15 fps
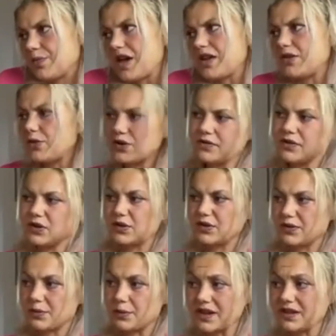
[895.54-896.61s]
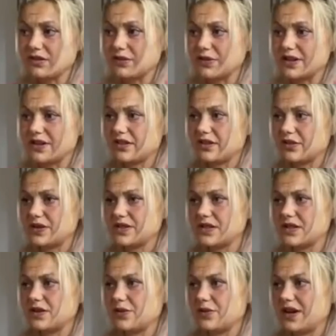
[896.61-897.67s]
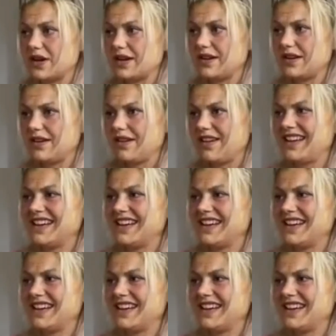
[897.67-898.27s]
I don't even know if I'm answering this question correctly.